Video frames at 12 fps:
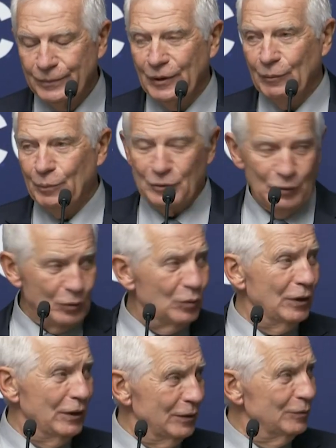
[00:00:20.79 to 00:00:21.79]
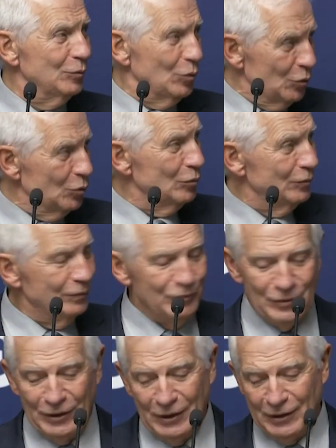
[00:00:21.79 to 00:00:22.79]
in particular to you,
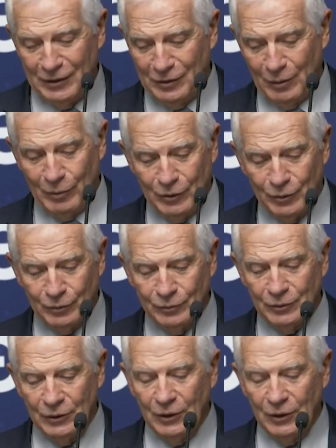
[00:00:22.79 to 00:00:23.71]
dear Dimitro,